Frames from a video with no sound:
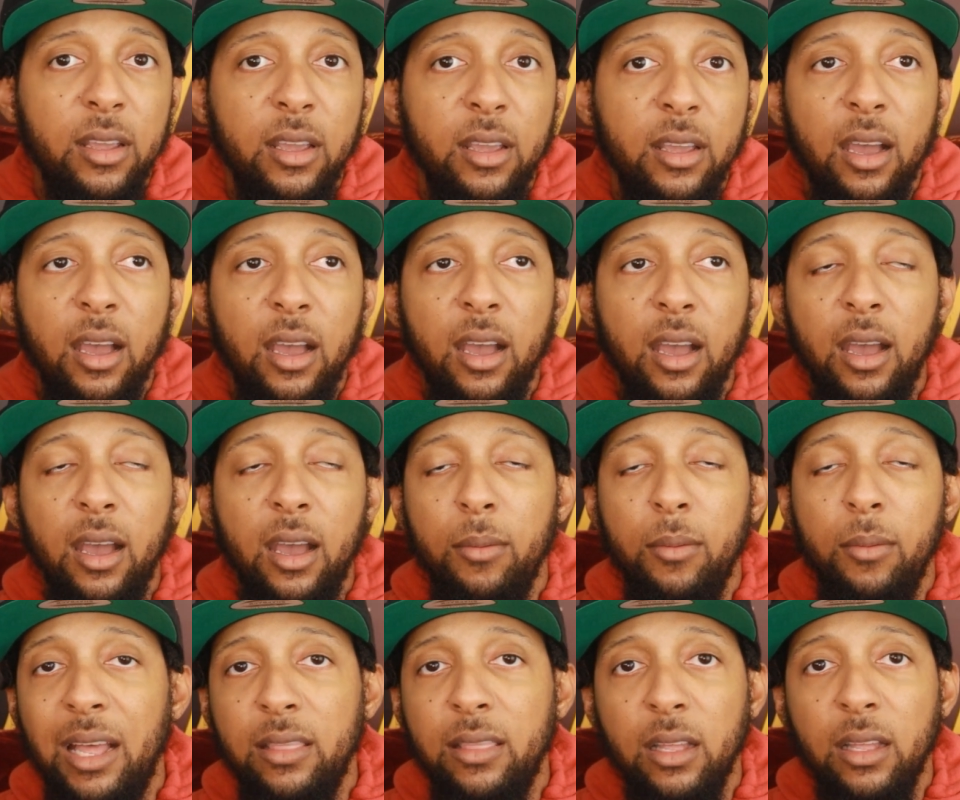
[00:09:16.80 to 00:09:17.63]

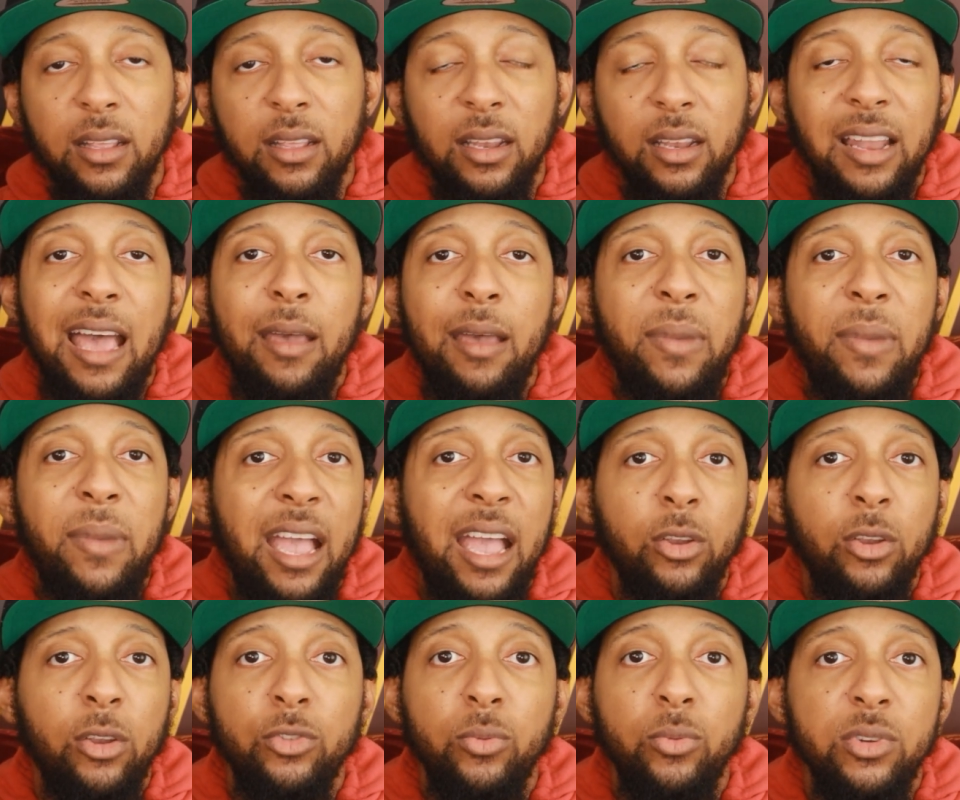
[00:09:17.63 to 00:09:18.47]
Um, I thought the
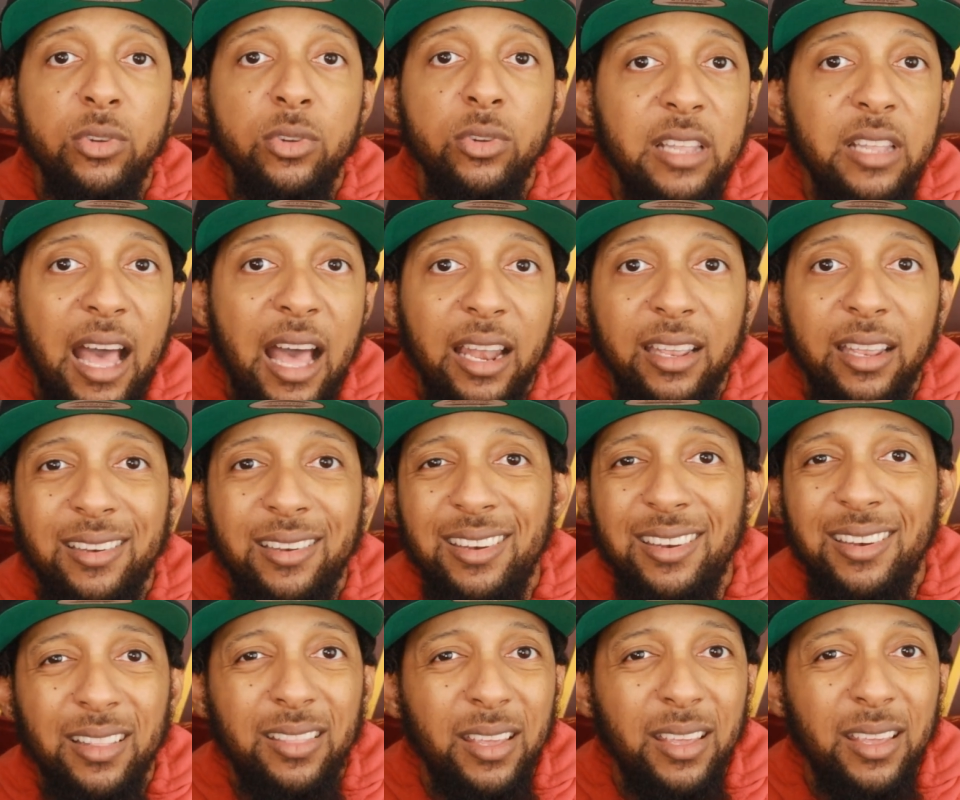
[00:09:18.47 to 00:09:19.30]
linebackers were
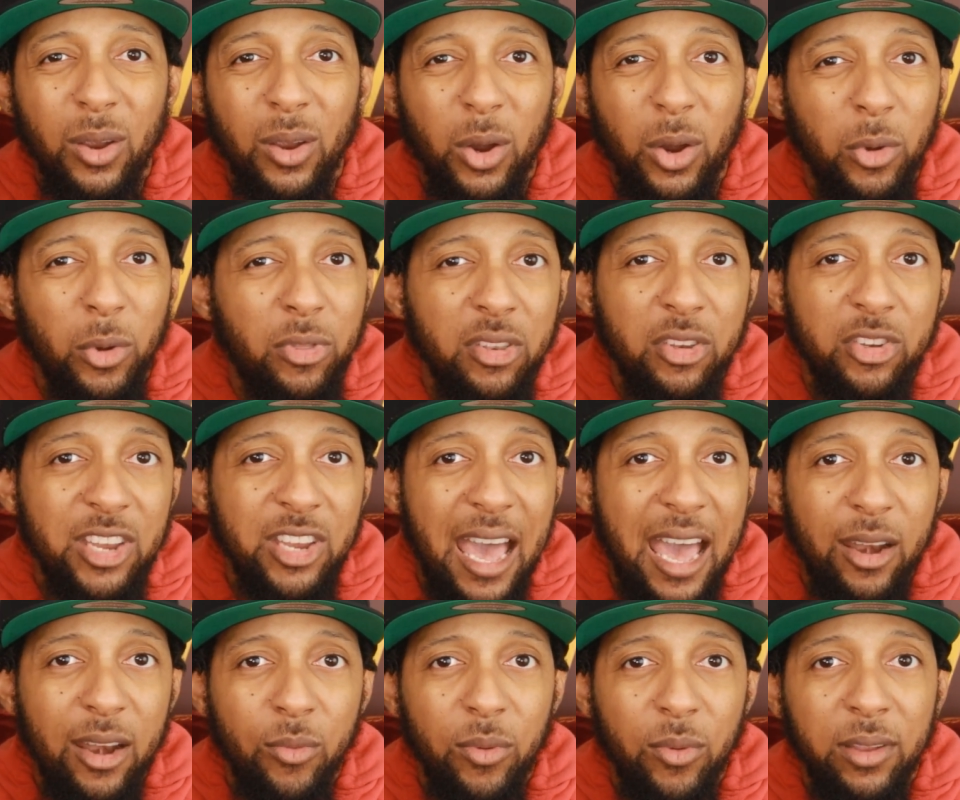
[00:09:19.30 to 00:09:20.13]
solid. Nothing earth
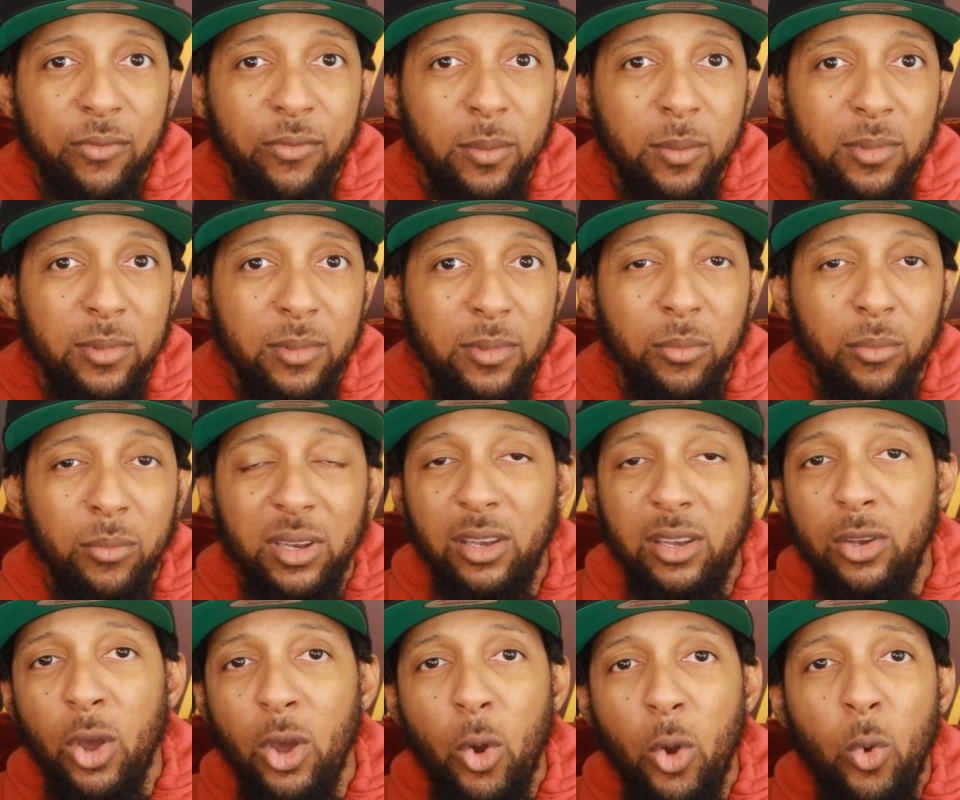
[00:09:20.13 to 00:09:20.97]
shattering from them,
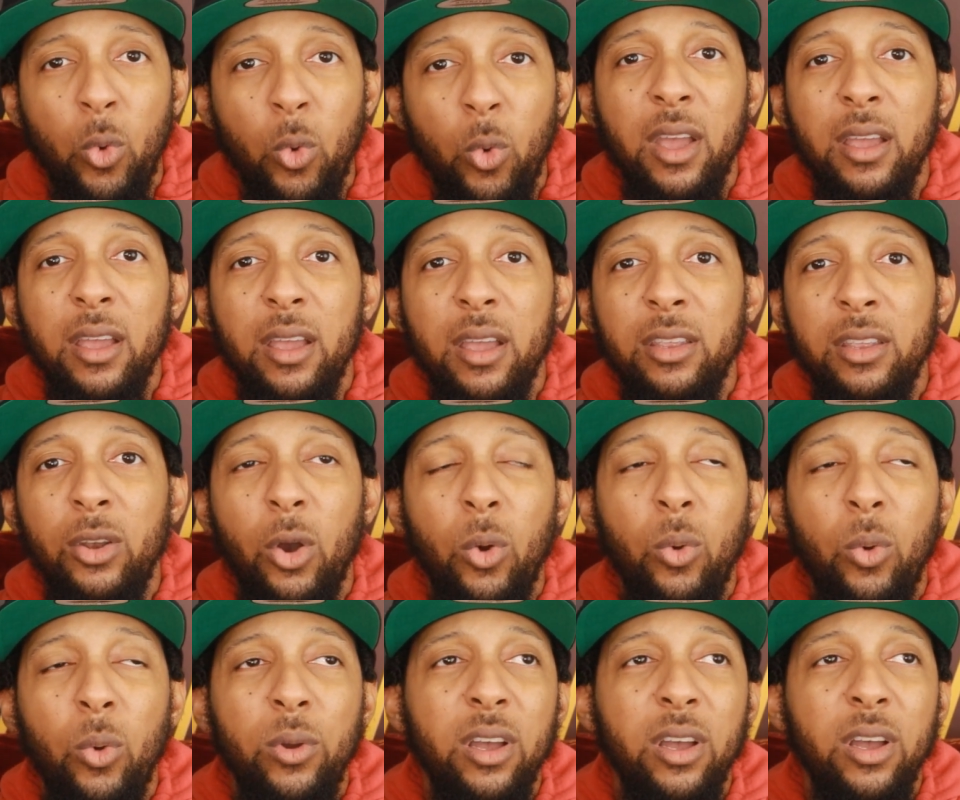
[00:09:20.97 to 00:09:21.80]
but no, you
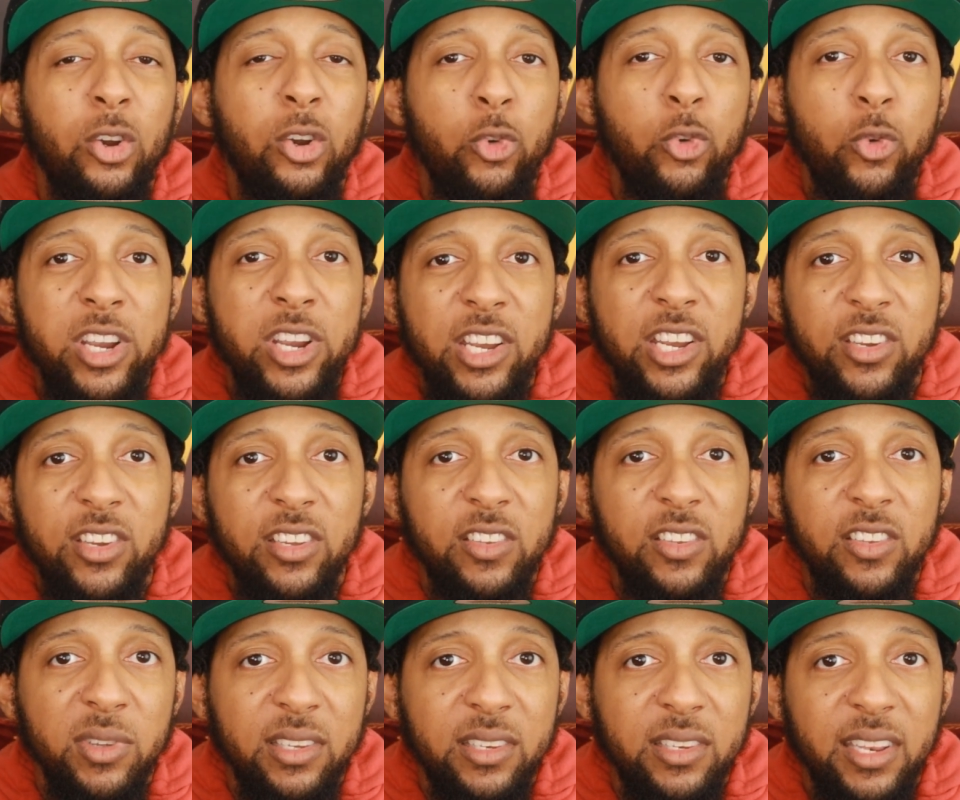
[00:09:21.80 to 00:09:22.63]
know,
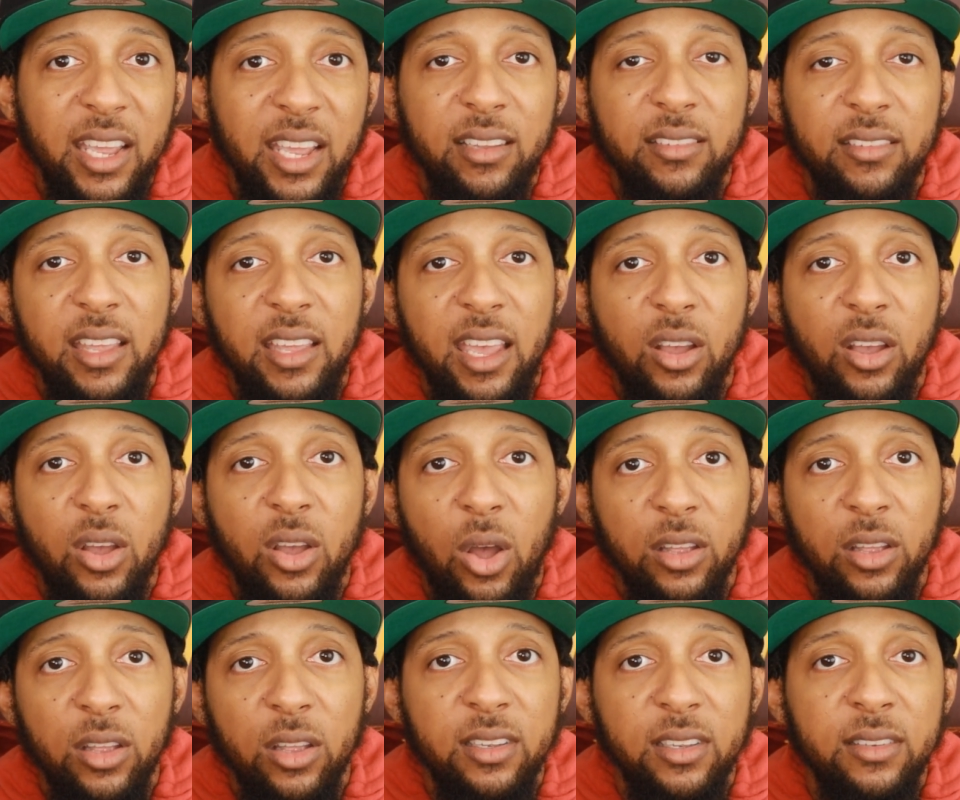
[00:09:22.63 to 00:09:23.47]
egregious mistakes that
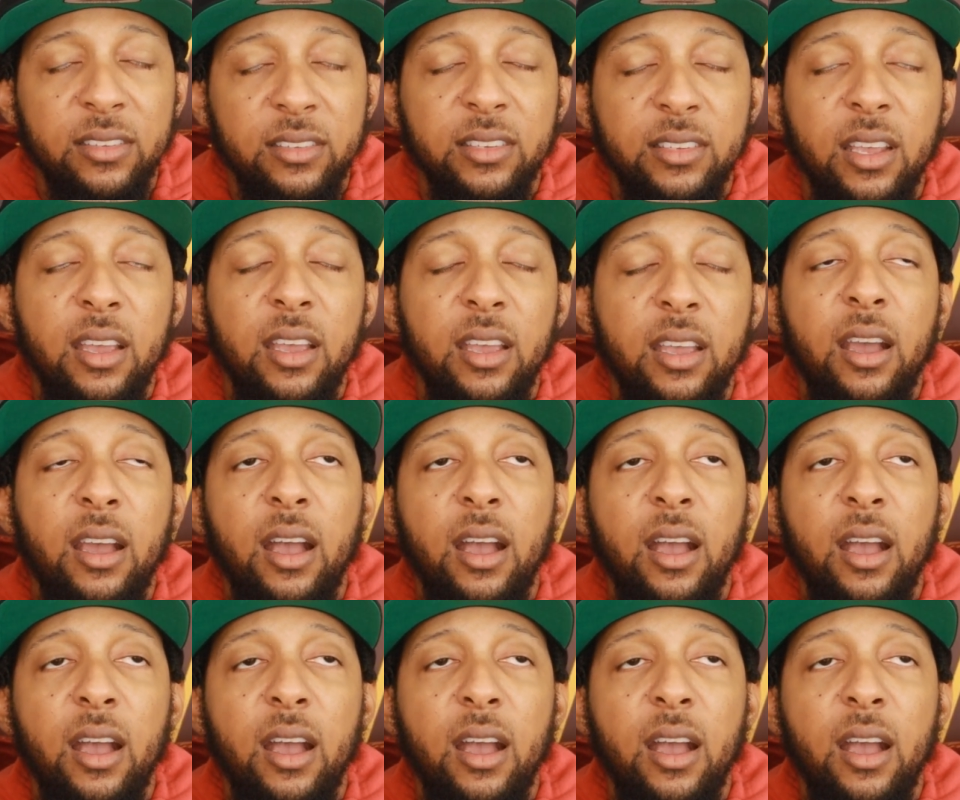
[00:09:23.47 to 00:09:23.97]
cost us.